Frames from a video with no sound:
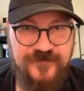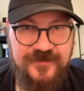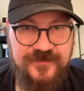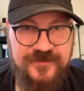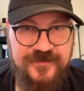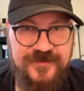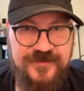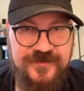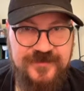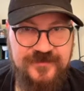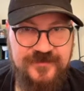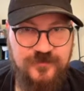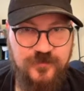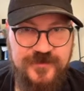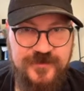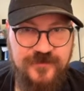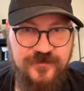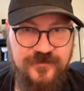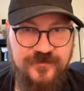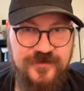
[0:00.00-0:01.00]
And
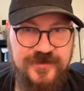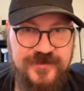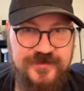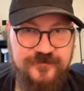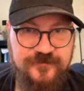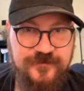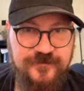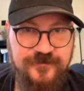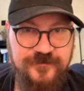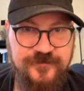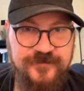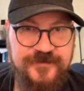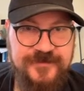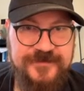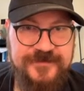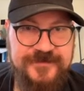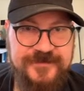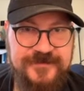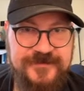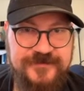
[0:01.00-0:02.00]
we are able
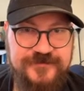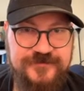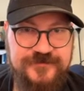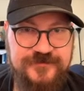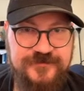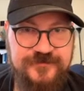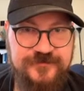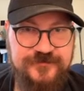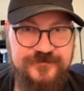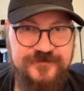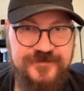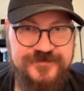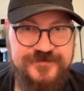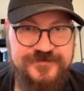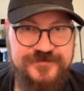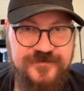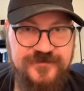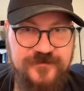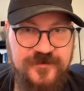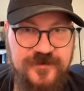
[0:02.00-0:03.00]
to
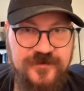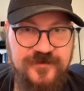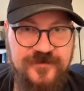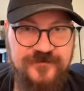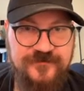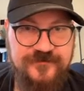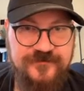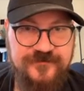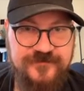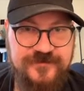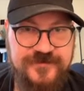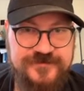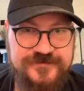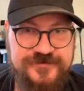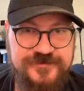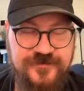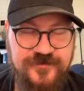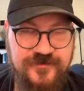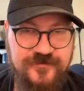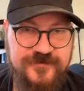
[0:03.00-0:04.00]
finish them off. Then
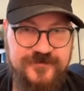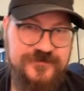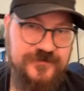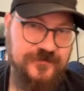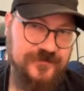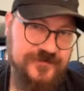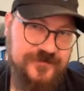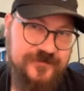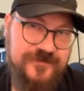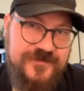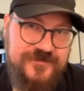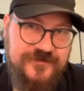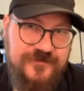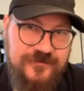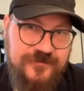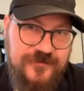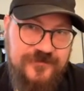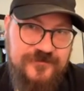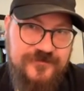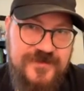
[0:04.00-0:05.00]
Charm is going to be
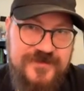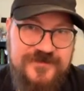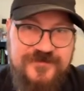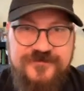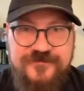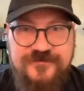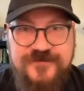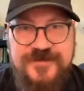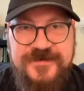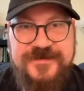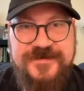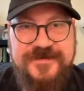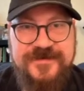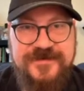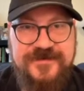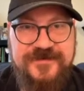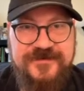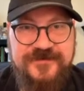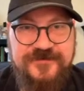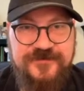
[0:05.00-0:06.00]
super effective
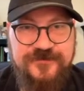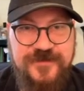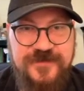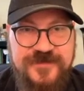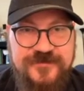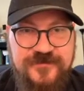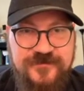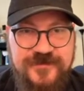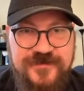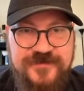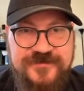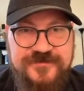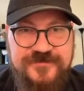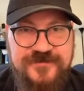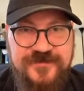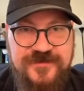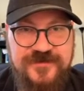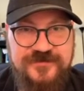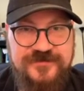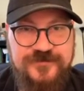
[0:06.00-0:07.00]
against
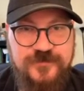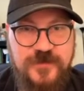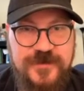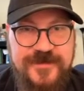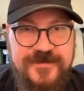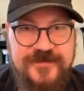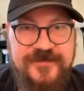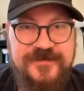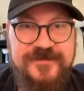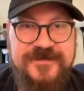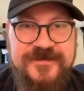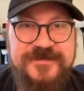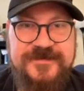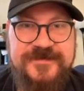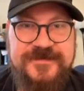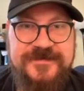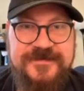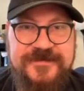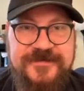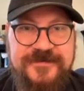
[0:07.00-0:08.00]
Mandibuzz as well.
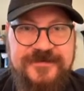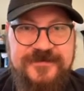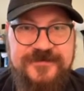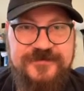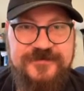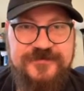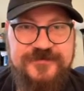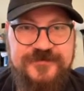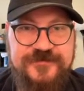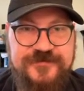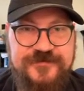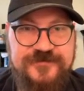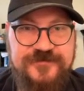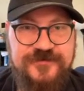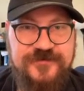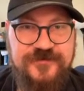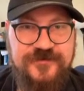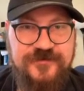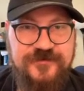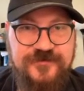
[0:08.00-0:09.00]

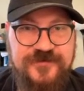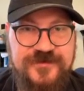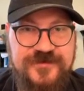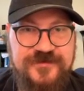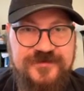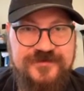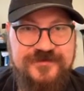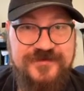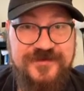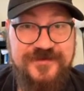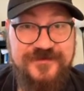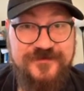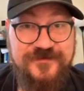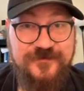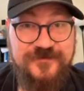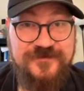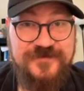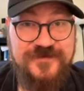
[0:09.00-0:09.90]
So yeah, that was